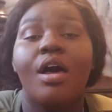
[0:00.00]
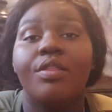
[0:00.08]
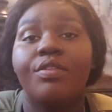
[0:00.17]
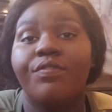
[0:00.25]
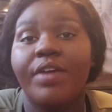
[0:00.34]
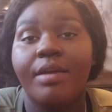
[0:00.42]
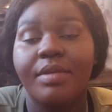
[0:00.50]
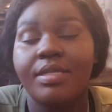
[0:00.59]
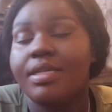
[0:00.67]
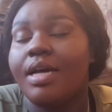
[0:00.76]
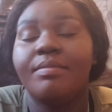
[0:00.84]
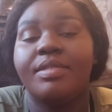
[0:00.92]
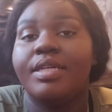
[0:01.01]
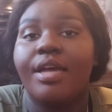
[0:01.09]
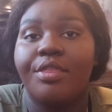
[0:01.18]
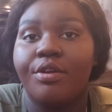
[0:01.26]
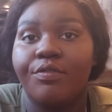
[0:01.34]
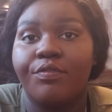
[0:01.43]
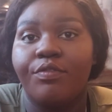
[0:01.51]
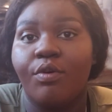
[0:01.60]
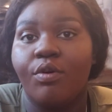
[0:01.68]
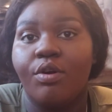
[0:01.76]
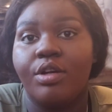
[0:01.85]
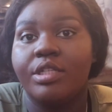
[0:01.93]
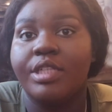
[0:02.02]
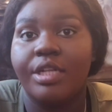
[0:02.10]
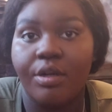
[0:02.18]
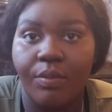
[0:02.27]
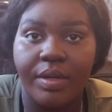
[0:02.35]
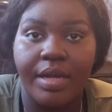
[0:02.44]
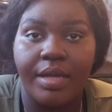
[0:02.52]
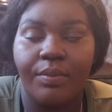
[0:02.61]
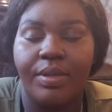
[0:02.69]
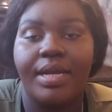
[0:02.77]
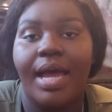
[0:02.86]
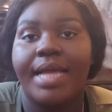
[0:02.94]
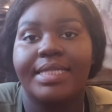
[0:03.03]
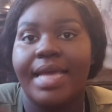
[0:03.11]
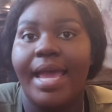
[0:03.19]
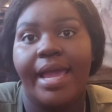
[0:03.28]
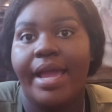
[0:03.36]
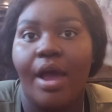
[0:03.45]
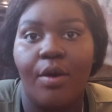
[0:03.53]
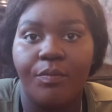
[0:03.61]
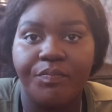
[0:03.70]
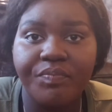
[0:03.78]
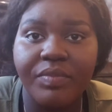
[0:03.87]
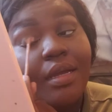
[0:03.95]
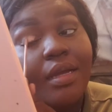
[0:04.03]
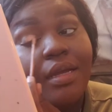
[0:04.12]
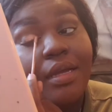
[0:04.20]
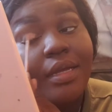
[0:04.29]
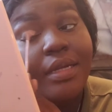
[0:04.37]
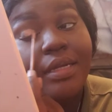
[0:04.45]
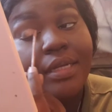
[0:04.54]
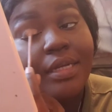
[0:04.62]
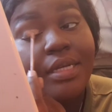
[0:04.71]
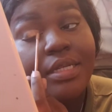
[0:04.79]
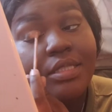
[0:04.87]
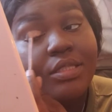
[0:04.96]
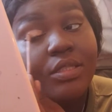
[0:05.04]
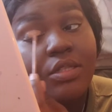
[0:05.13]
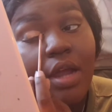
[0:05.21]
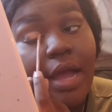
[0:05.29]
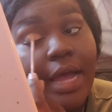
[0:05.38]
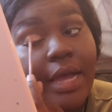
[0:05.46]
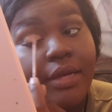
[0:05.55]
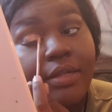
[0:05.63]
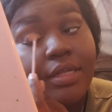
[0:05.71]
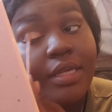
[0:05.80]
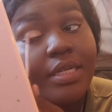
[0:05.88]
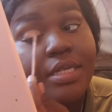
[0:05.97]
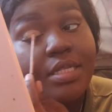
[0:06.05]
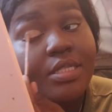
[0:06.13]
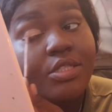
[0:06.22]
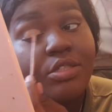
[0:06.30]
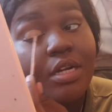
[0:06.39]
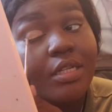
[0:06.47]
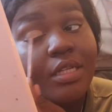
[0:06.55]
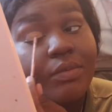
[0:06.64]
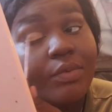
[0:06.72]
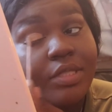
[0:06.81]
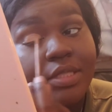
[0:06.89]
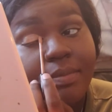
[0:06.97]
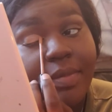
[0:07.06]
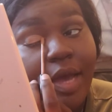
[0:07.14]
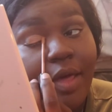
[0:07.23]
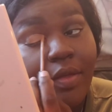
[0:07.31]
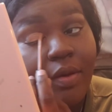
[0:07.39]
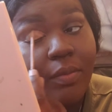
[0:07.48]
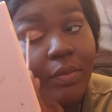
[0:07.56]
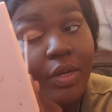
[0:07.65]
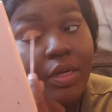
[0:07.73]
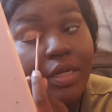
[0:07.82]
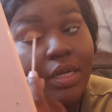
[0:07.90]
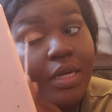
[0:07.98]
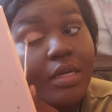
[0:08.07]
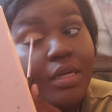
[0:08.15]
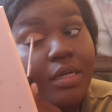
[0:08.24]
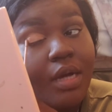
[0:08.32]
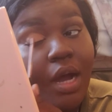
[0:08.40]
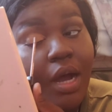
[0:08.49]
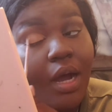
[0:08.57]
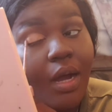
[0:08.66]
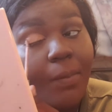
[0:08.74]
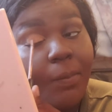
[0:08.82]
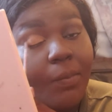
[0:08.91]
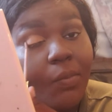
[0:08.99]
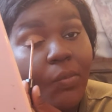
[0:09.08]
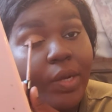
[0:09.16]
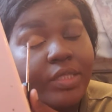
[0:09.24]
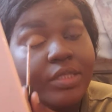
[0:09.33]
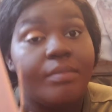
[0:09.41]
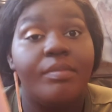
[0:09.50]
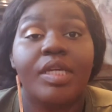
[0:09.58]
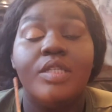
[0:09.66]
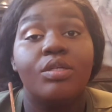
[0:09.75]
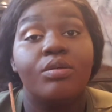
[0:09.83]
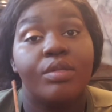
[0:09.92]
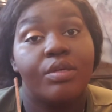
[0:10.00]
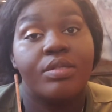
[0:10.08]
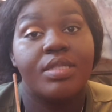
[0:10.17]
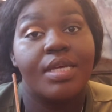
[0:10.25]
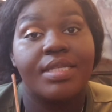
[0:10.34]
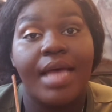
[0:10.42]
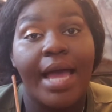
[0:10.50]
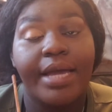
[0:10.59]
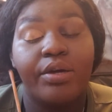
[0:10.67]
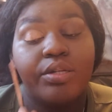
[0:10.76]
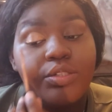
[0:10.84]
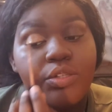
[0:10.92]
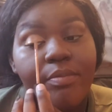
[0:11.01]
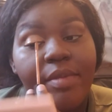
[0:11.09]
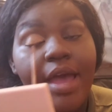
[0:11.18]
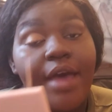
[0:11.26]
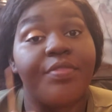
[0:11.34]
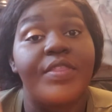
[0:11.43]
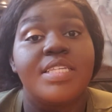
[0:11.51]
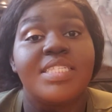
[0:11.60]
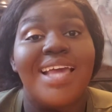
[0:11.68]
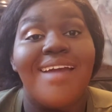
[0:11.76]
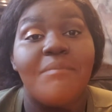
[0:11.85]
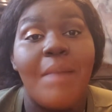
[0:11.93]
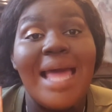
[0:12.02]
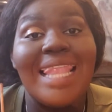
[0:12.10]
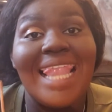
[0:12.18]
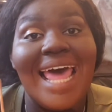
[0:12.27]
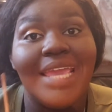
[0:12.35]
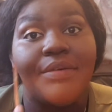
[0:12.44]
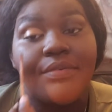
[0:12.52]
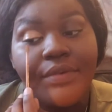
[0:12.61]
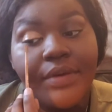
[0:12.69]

the families come together for dinner one night to hang out, and his child is struggling with some math homework. Which me too, little sis, I couldn't do math to save my life.